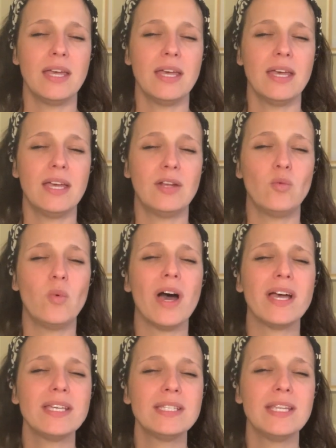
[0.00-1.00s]
And why
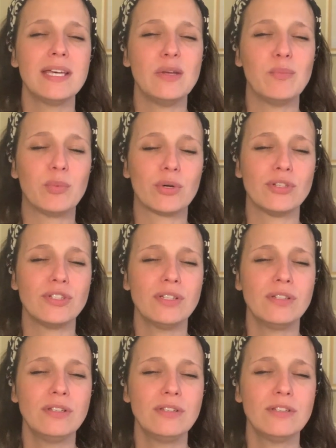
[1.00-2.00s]
is that
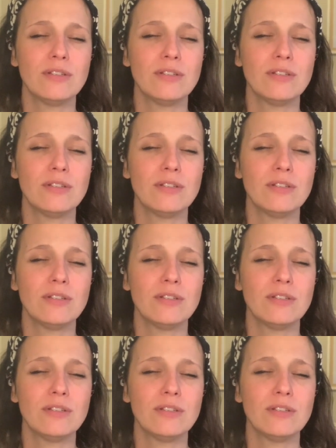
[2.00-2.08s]
important?